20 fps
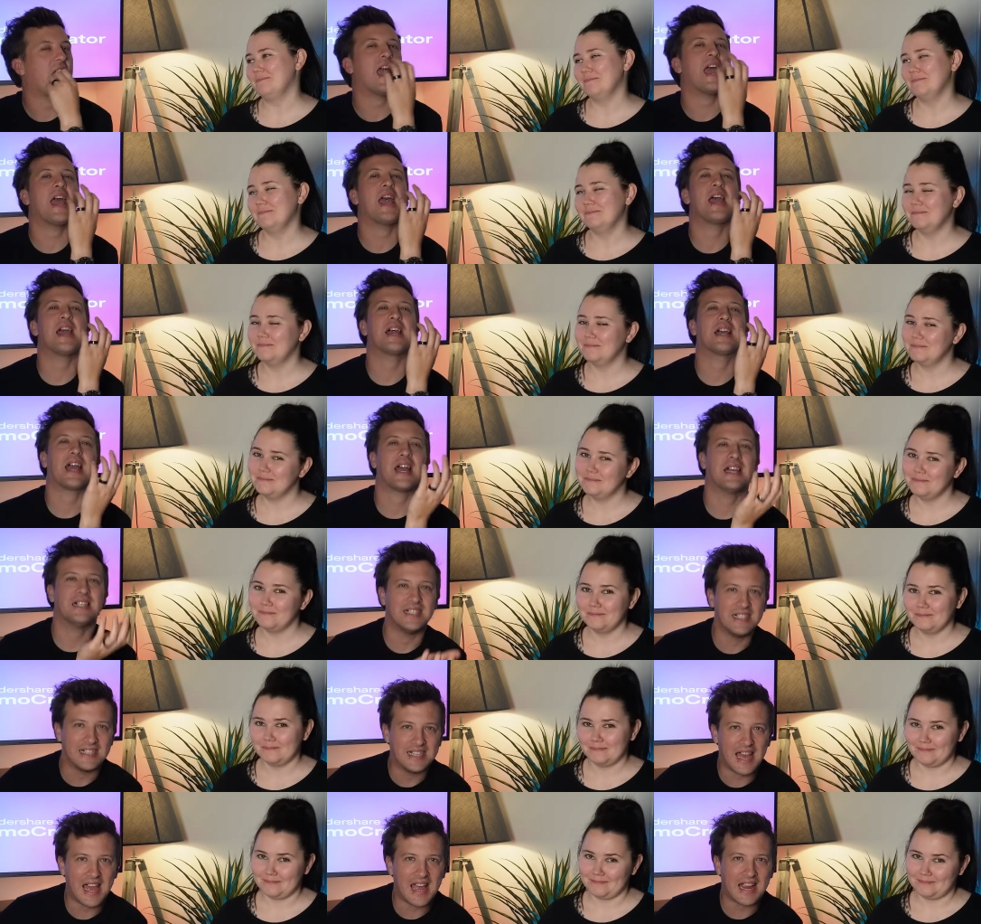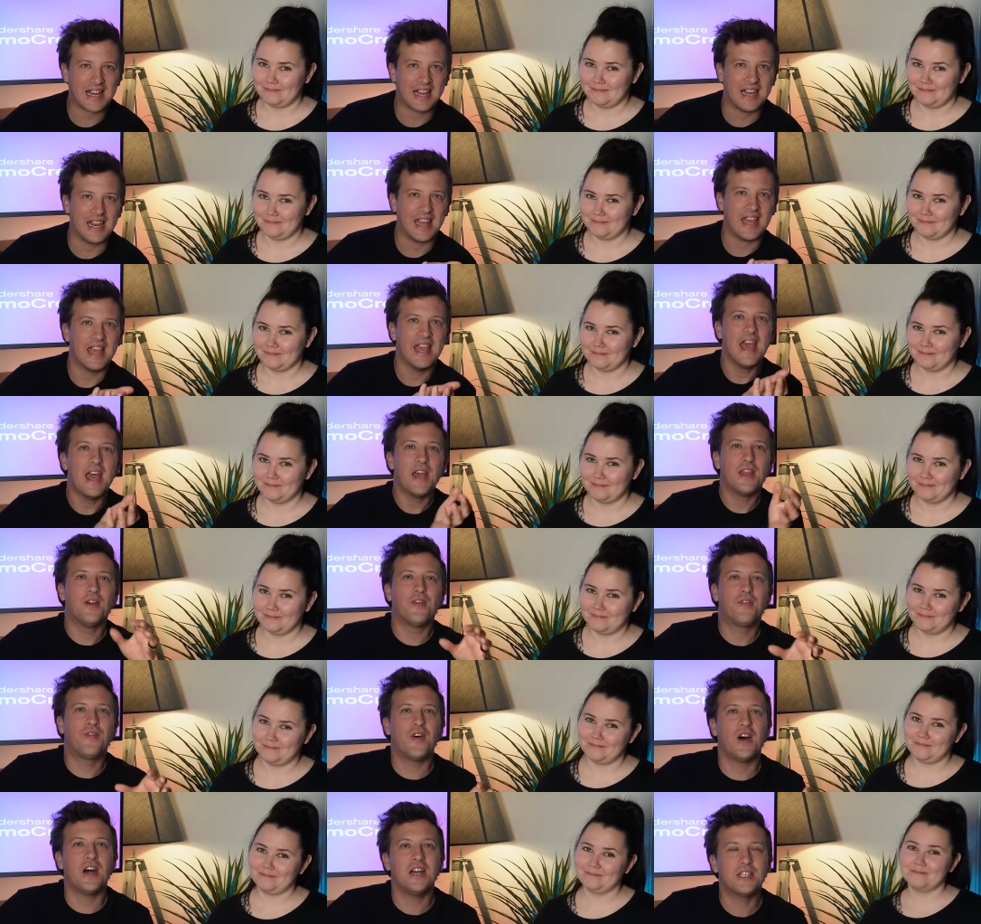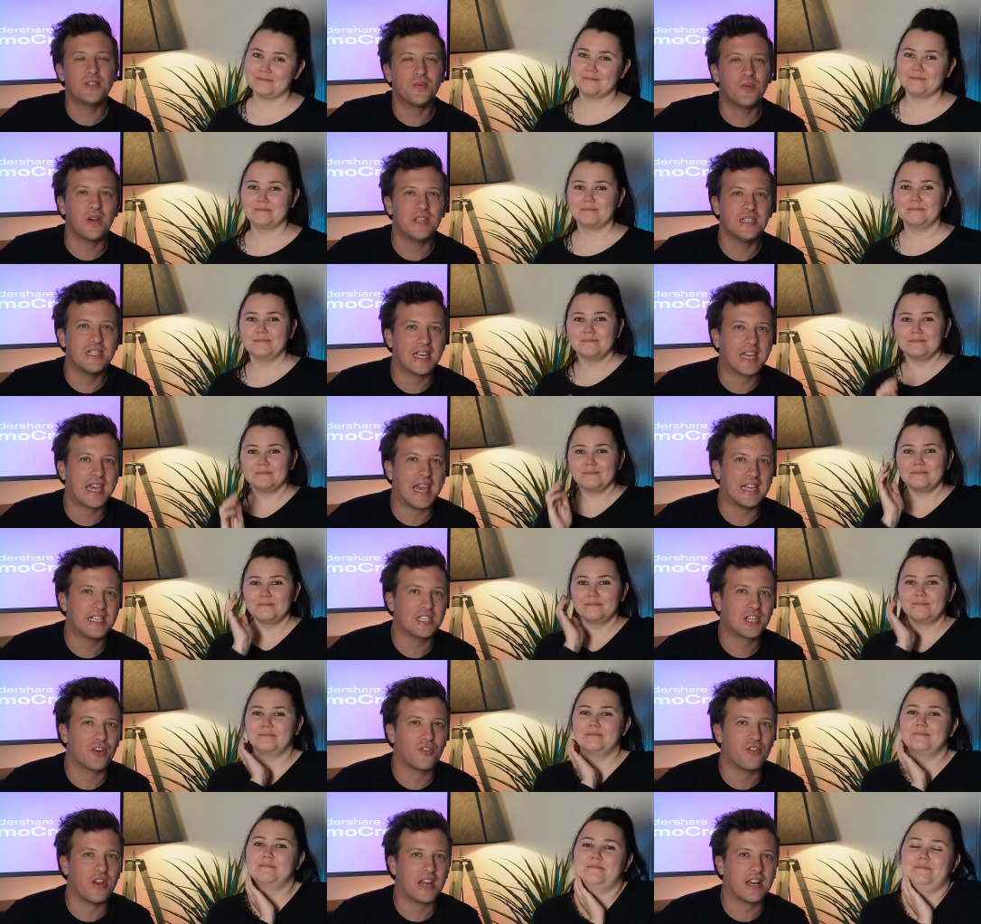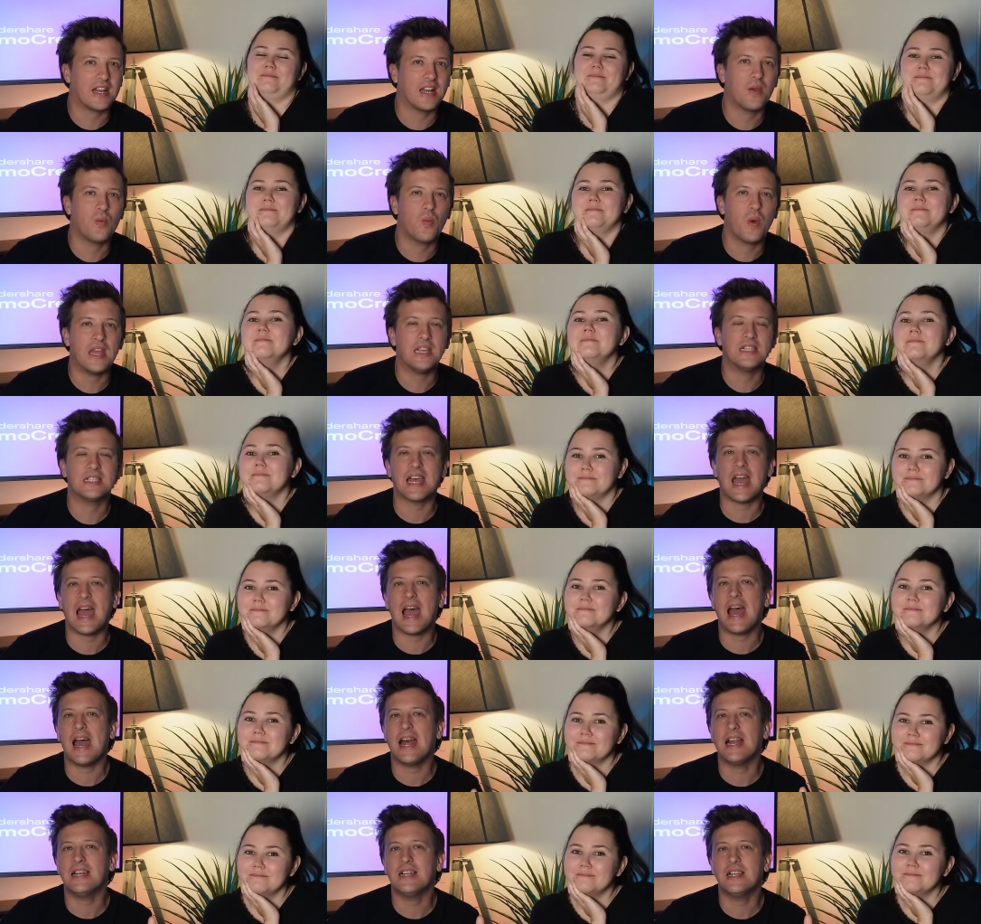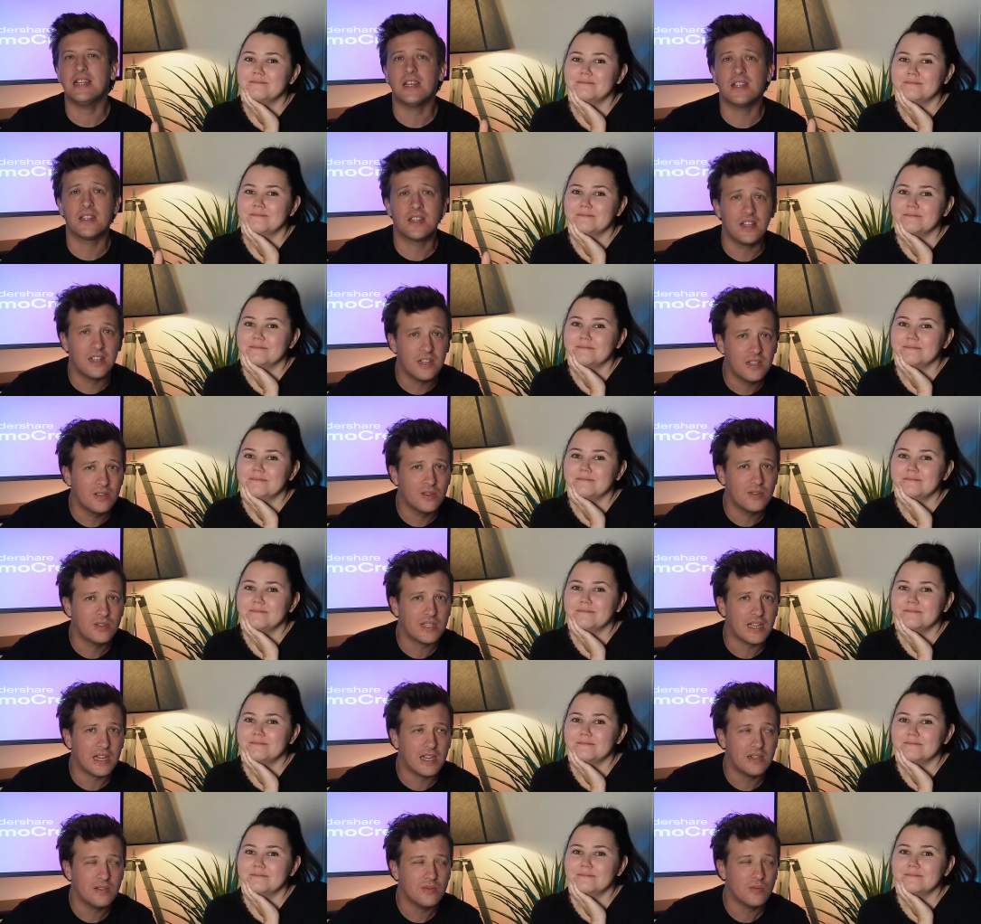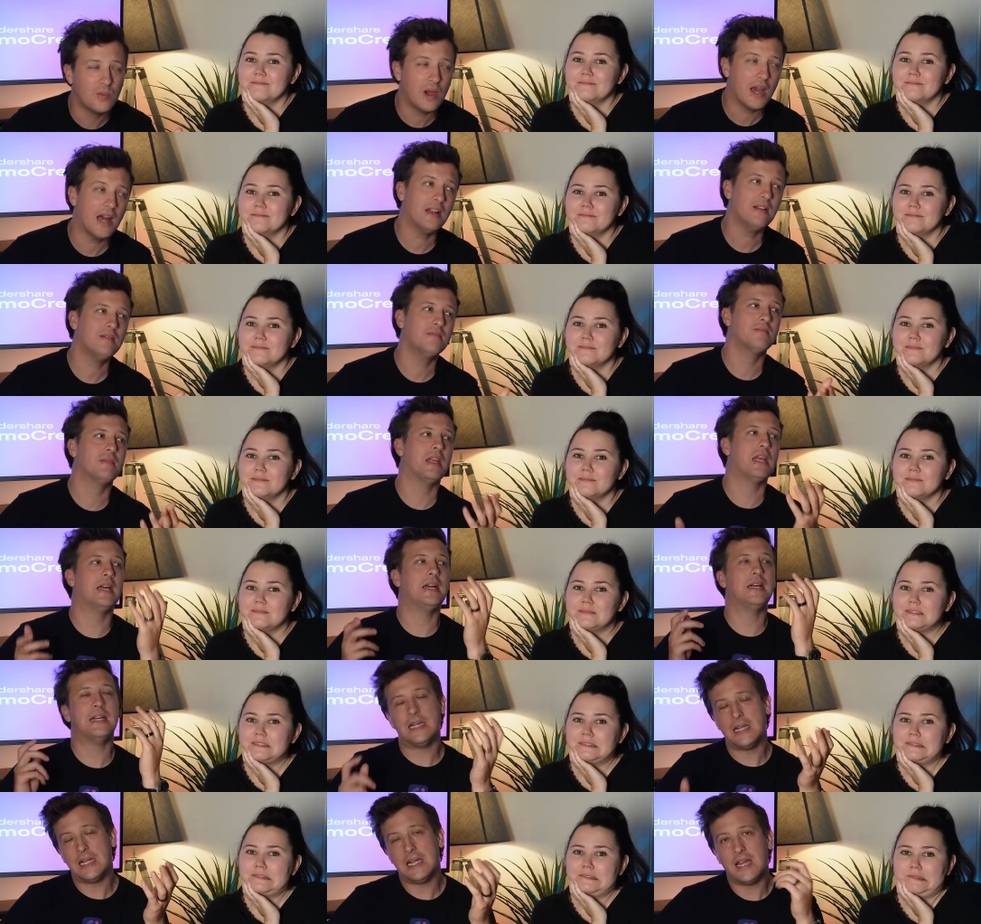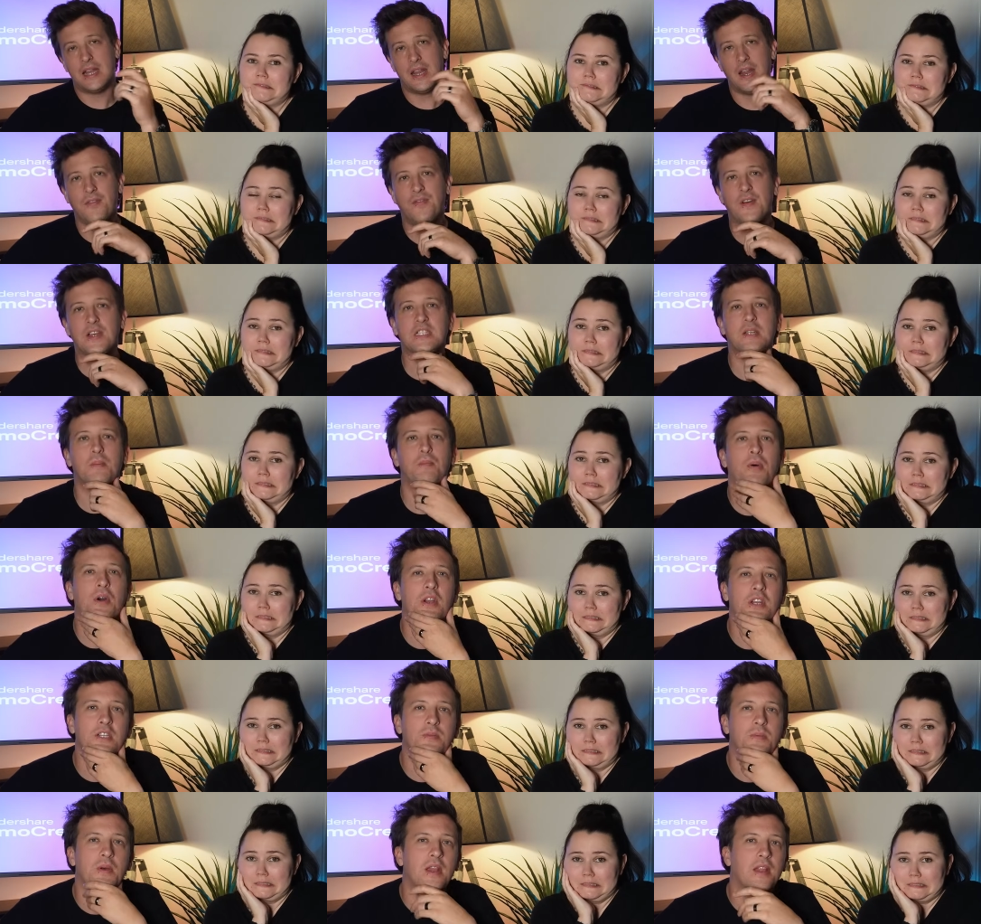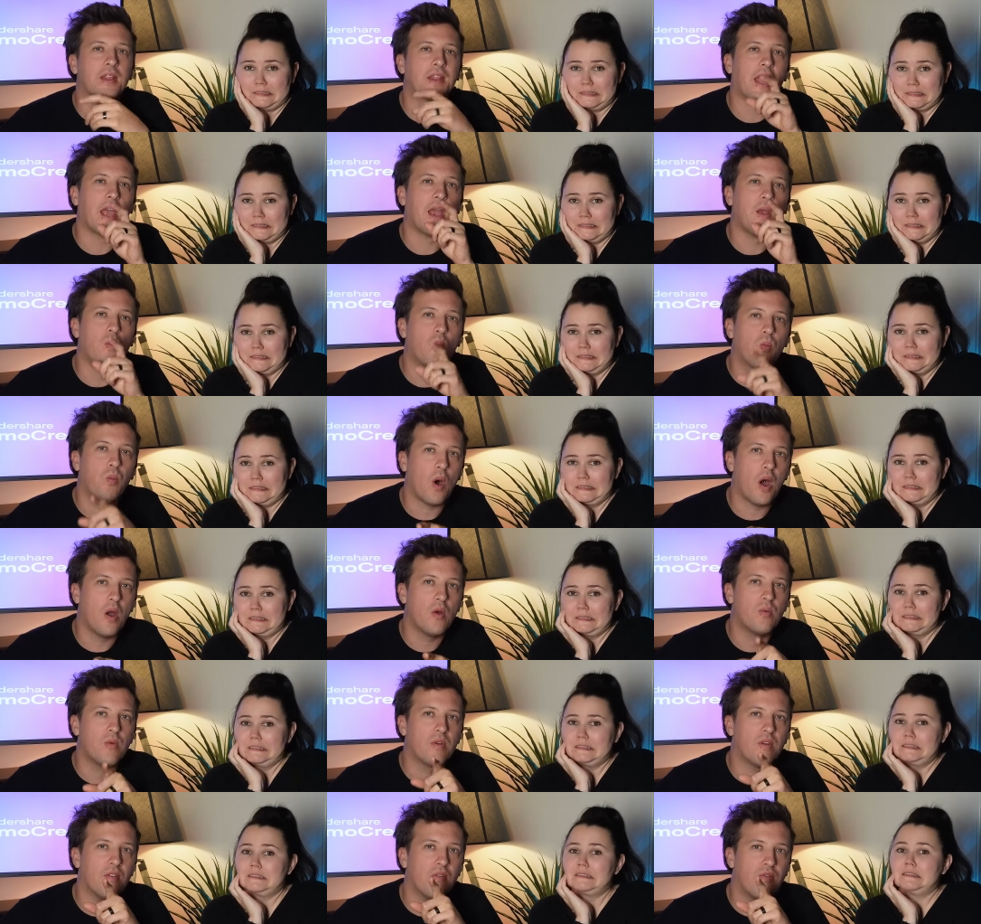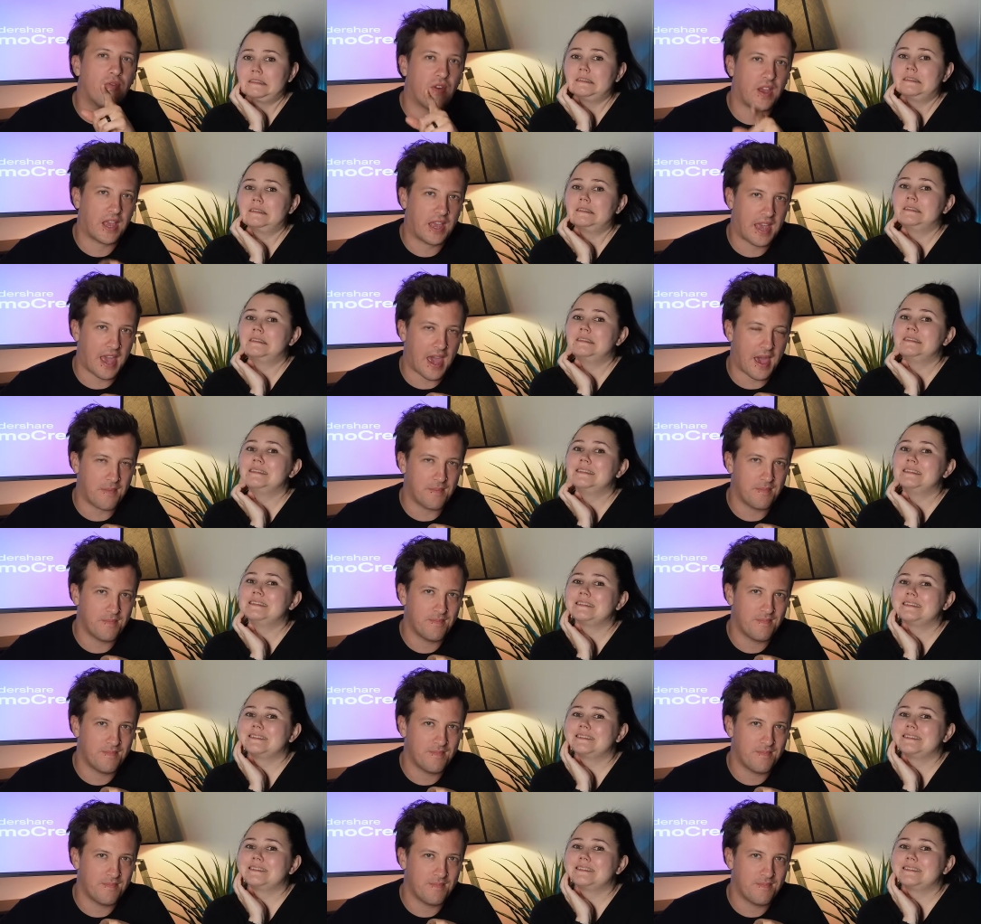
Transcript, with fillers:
Speaker 1: Exactly. The first one to guess correctly wins, and the loser, well, they face a punishment they won't forget.